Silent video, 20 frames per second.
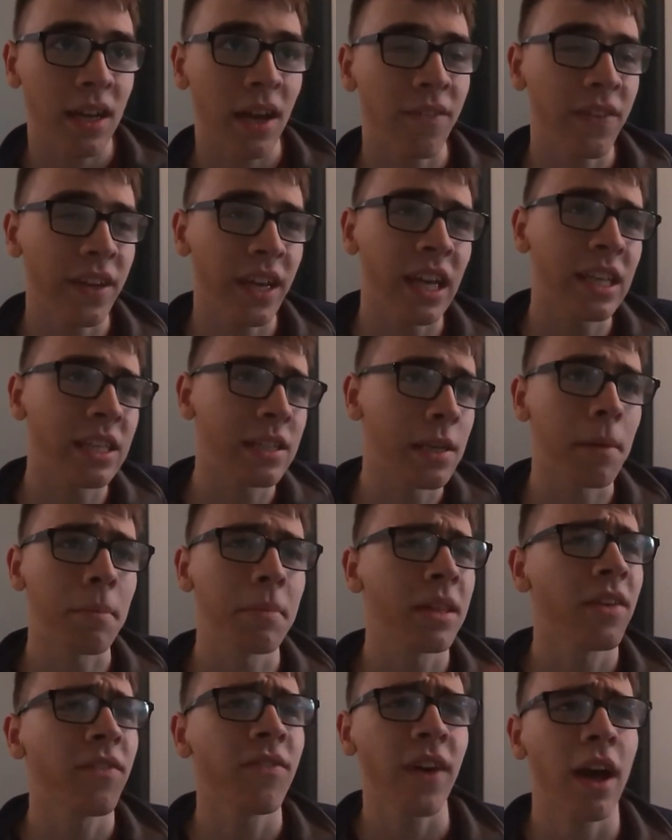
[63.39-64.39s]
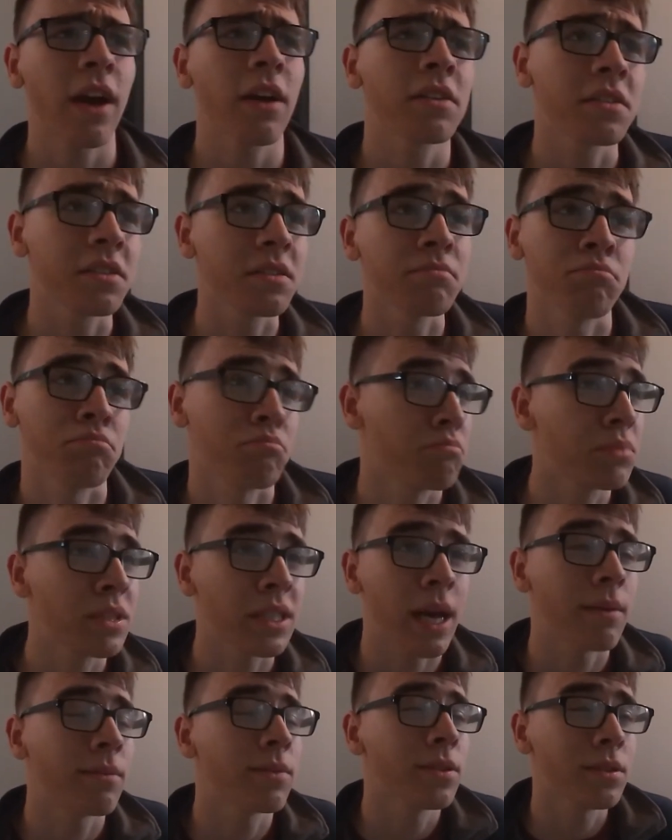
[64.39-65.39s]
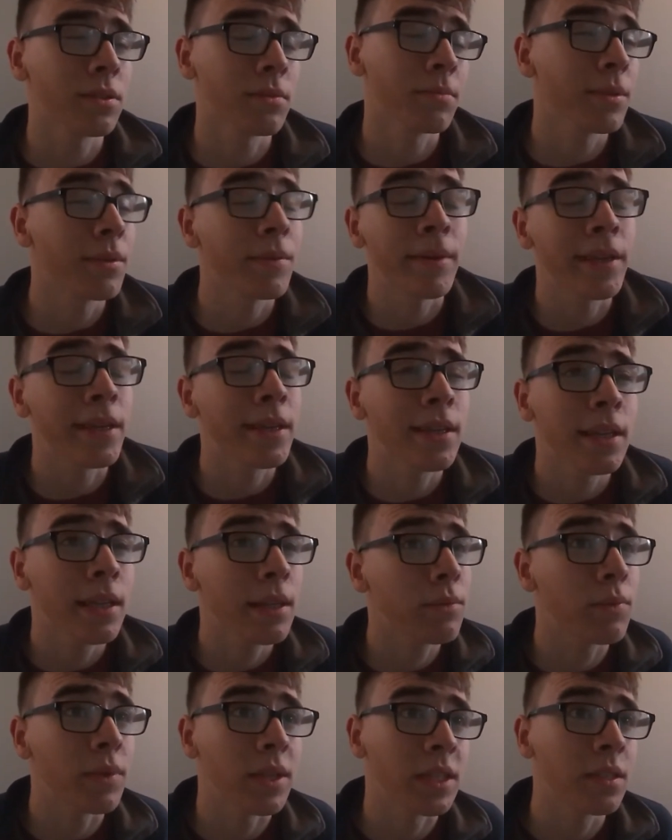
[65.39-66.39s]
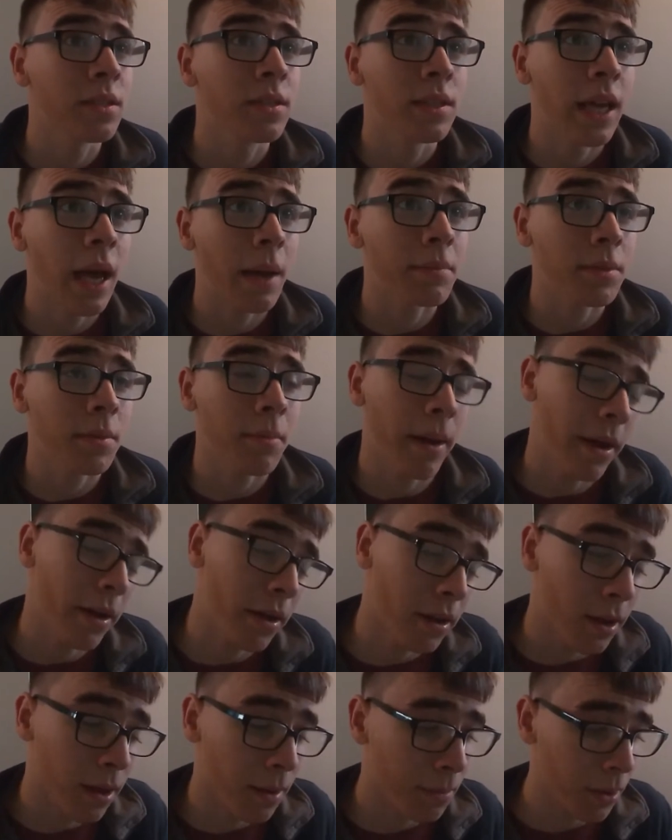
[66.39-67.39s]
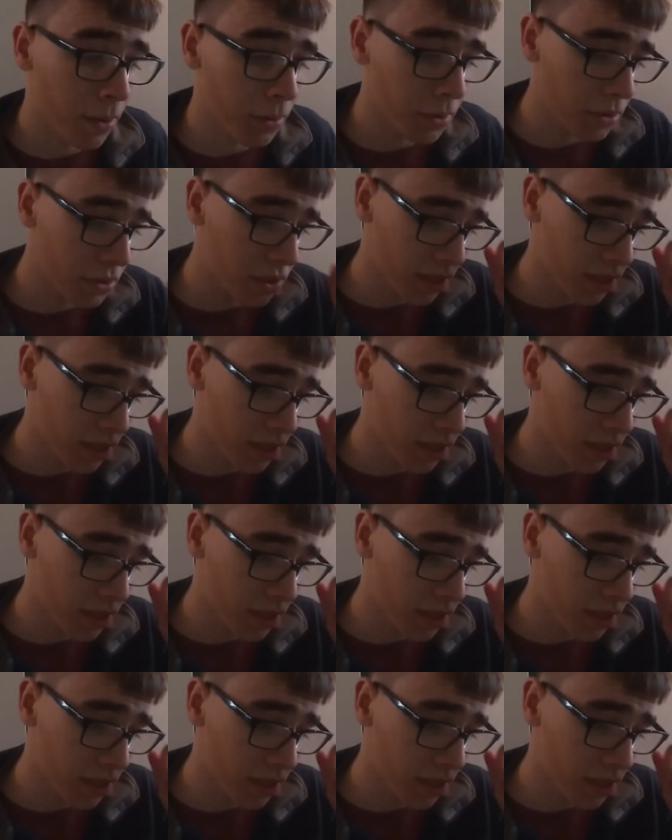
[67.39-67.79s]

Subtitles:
I think he's going to be the Falcon Sam Wilson with Captain America, but we'll